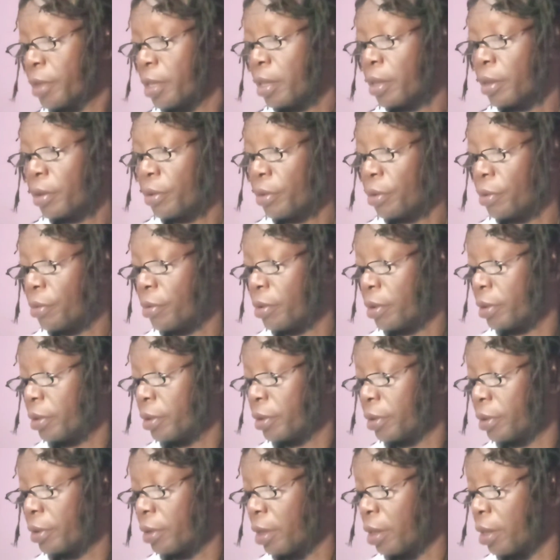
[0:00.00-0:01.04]
So what
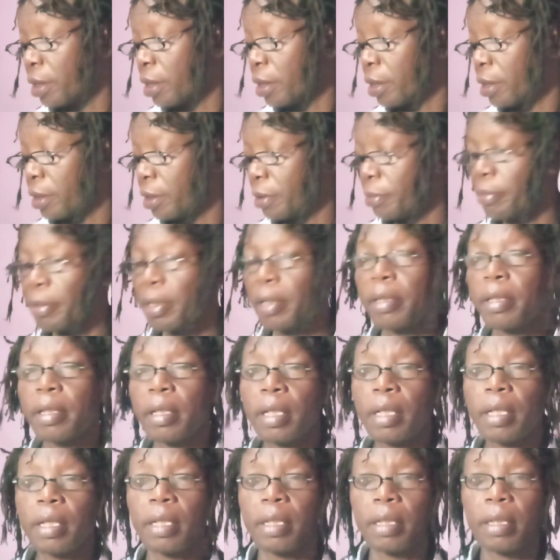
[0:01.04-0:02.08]
is arithmetic?